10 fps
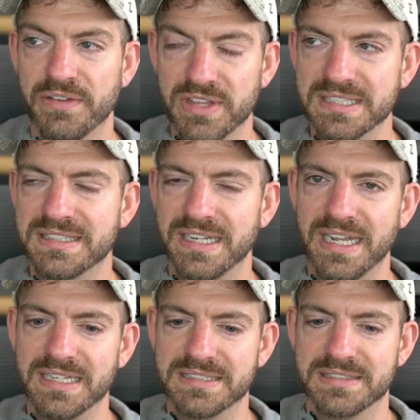of this
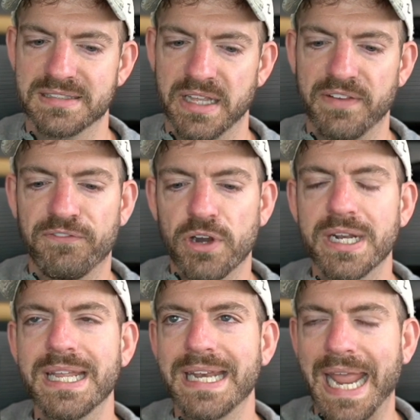connects like
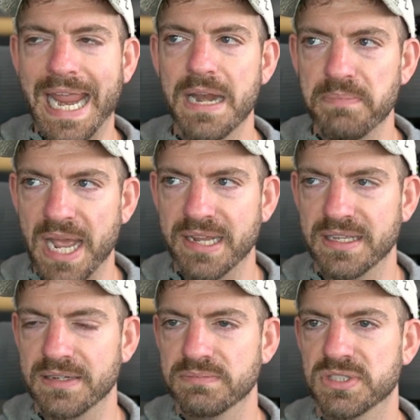front end and back
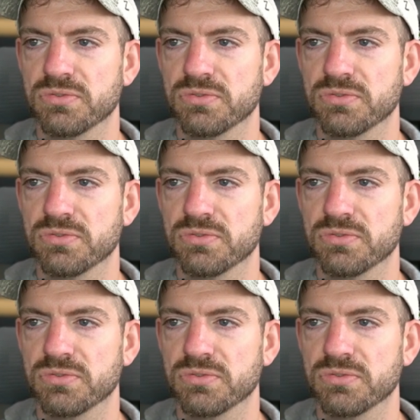end.